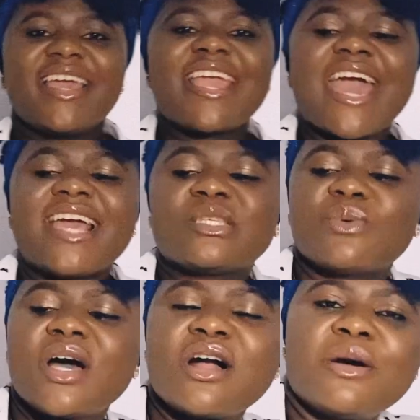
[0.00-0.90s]
Hey guys,
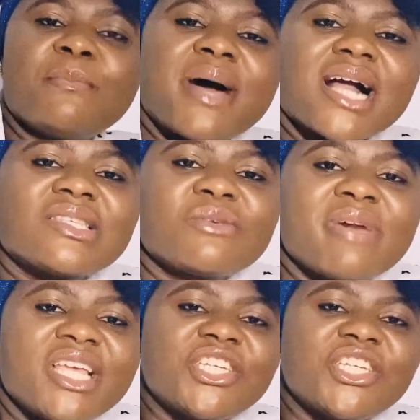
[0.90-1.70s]
welcome back to my